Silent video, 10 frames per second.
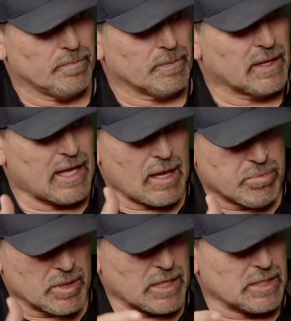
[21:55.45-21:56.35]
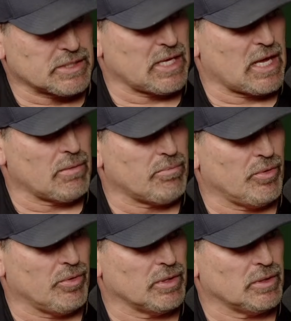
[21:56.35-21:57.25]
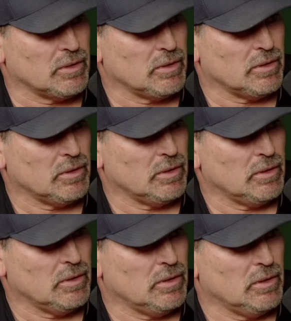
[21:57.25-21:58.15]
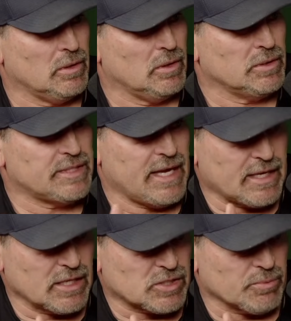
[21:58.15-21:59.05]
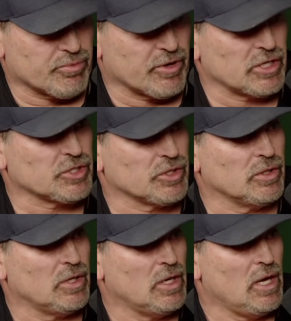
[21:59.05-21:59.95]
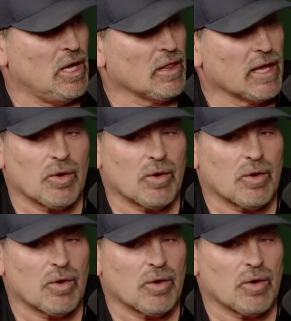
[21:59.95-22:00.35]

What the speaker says: game planning standpoint, taking some pressure. Like